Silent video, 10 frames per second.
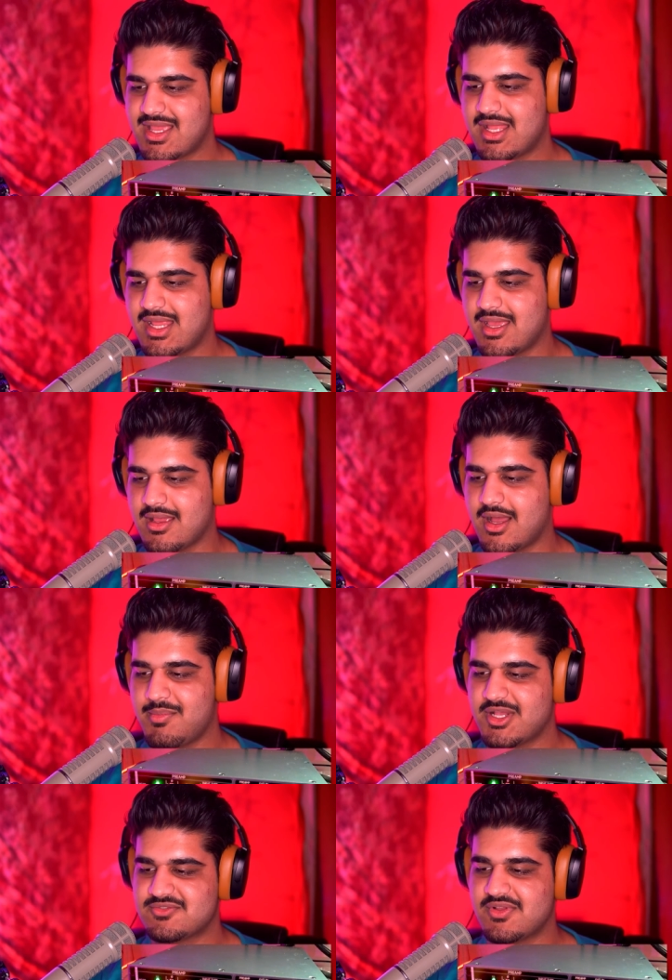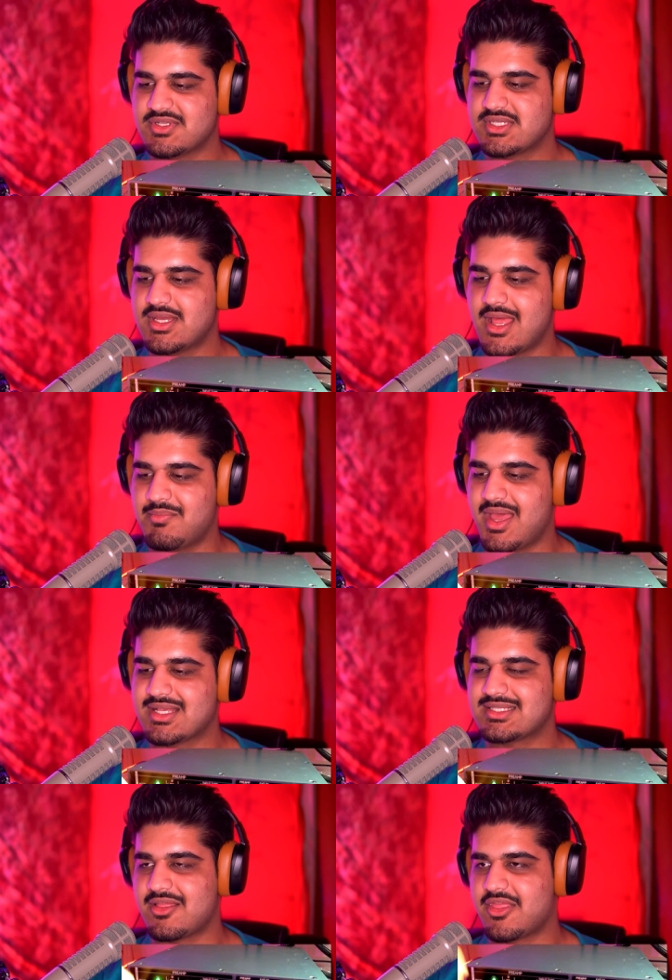And hey, high-pass filter and
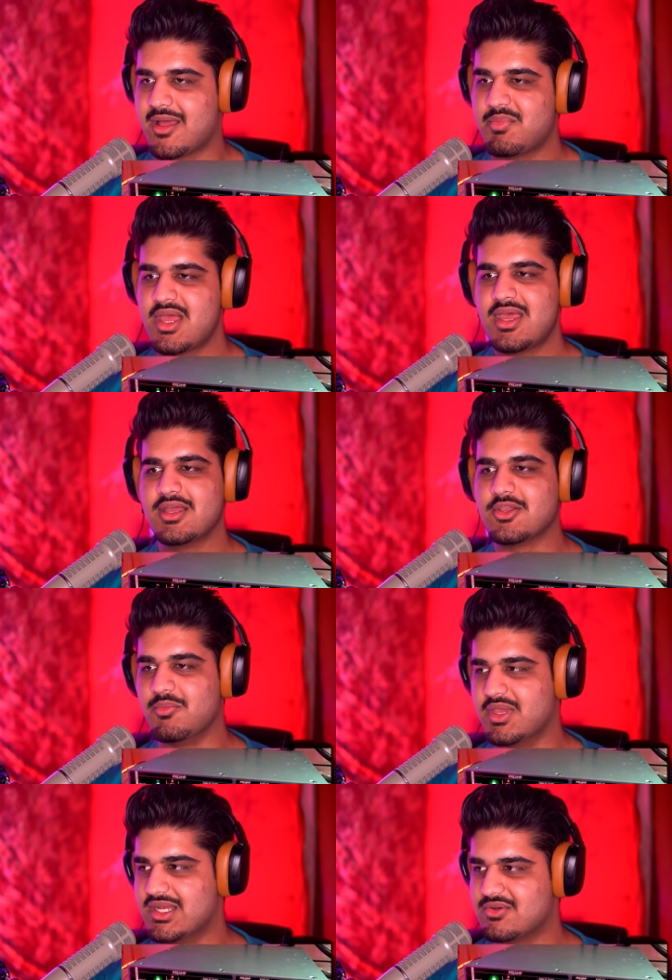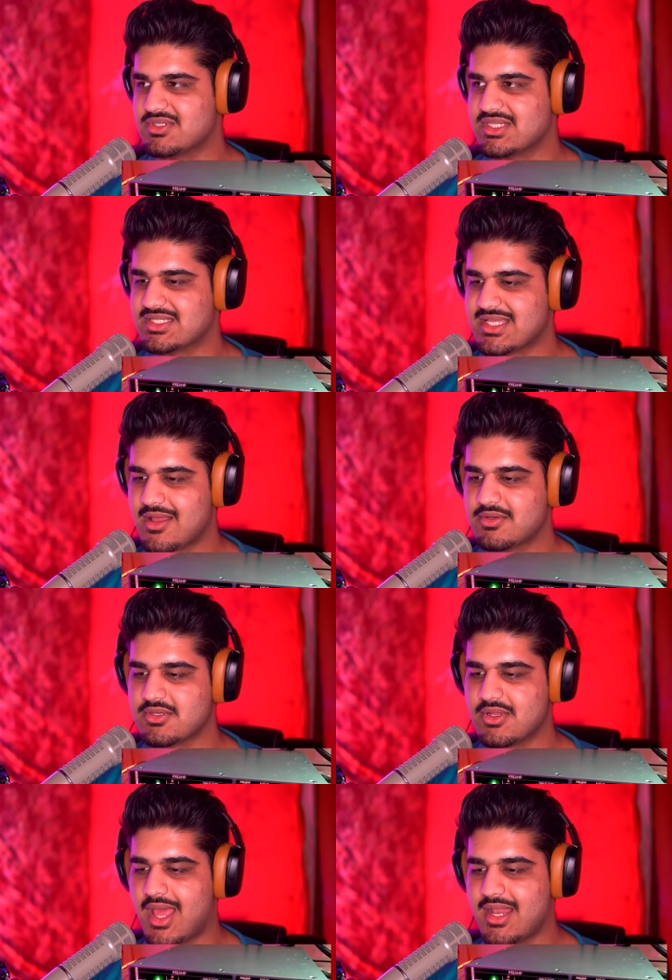maxed-out thump could be an interesting sound.
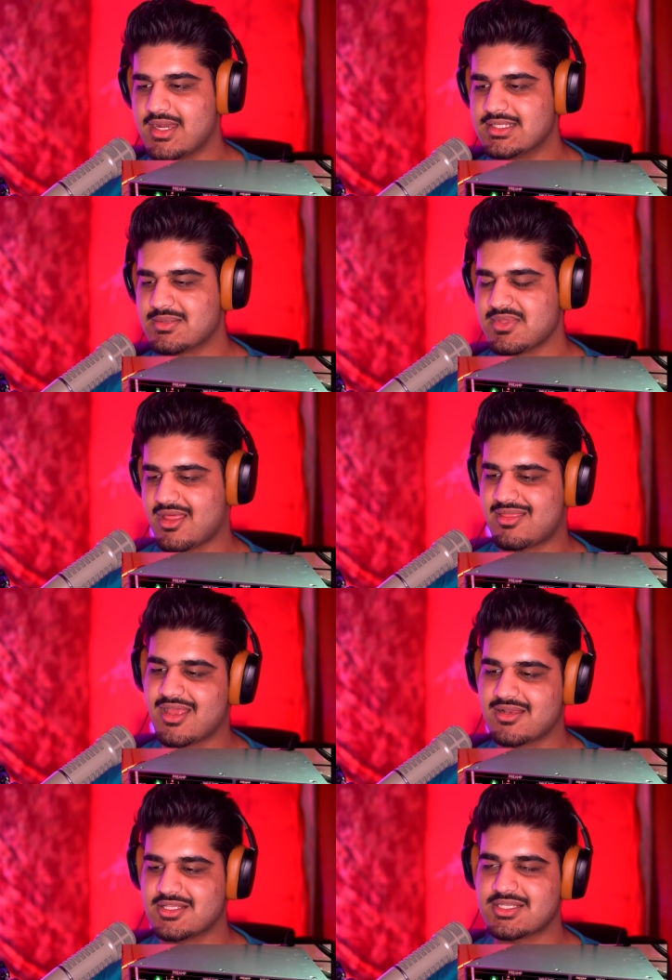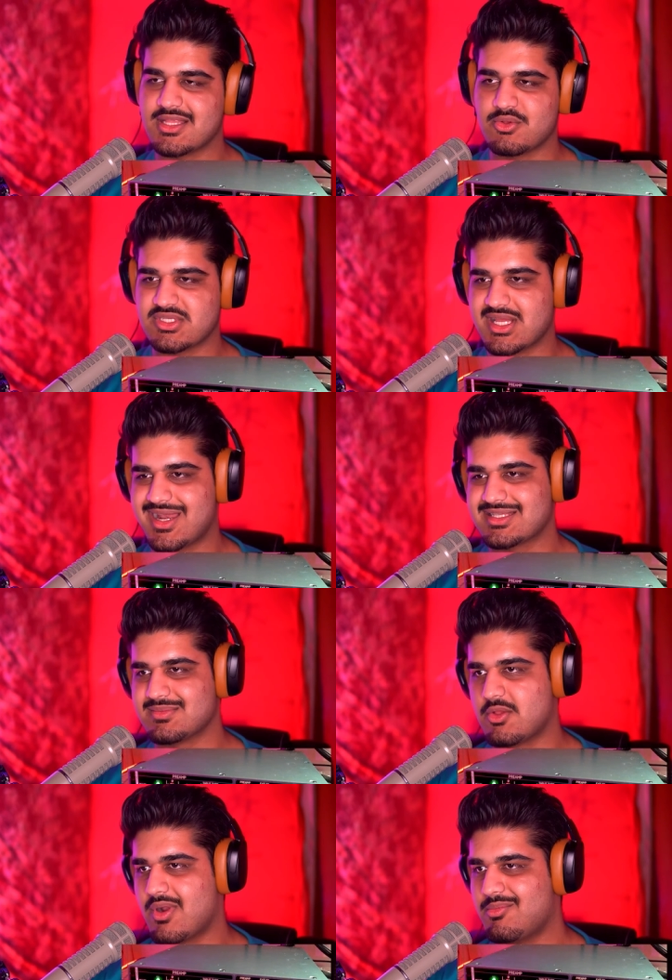Could add in some of that thickness and also cut out some
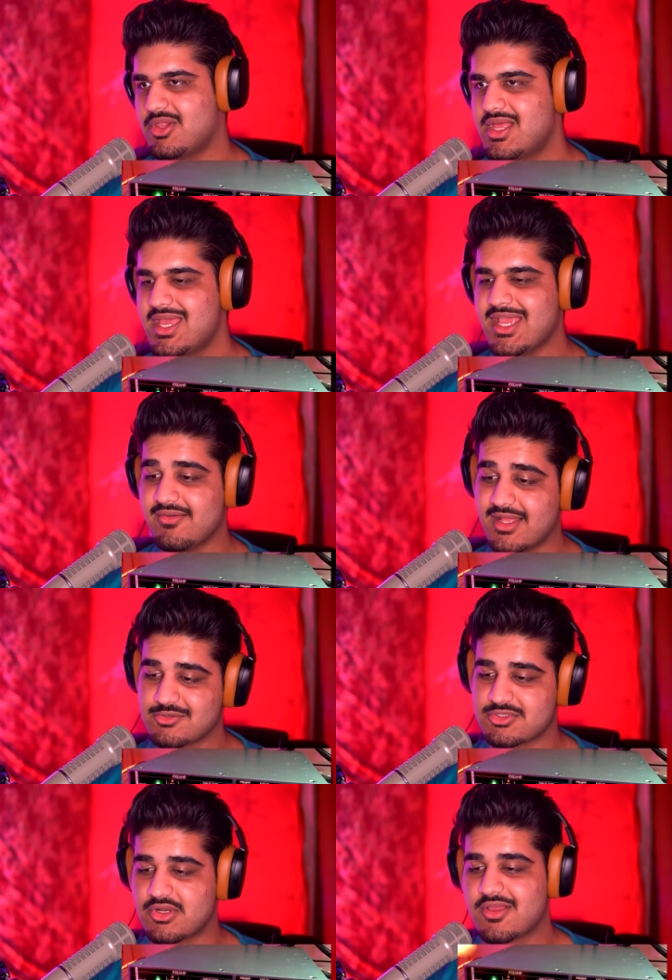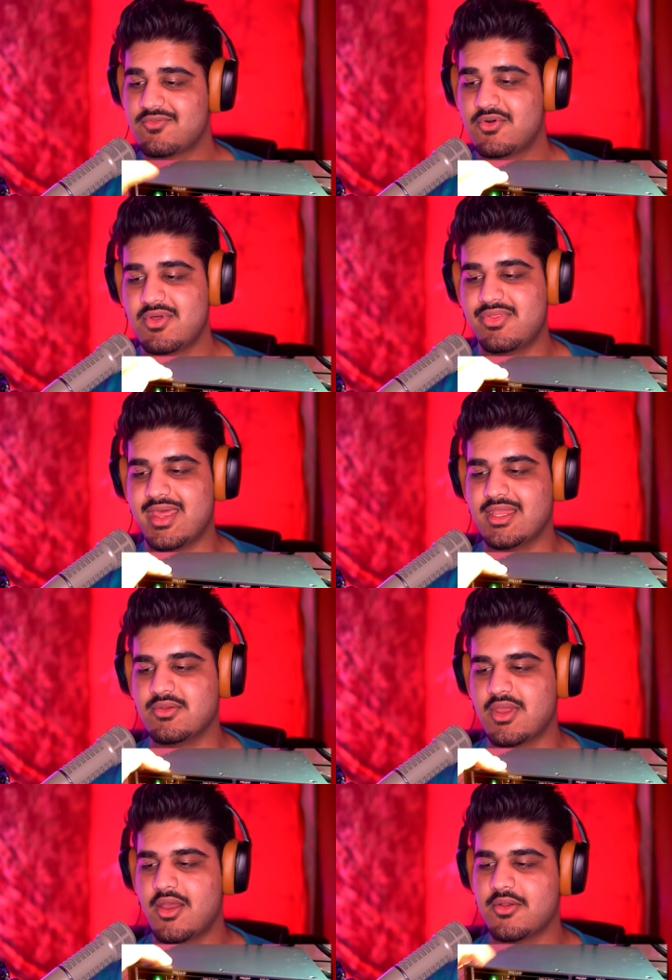of that rumble, if that's what you're looking for. There you
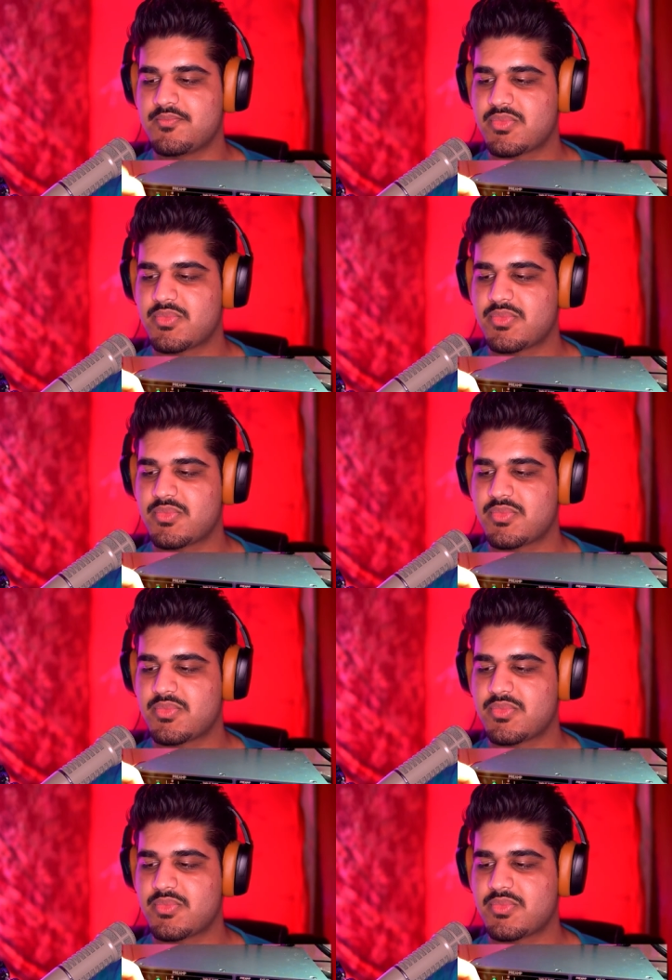go.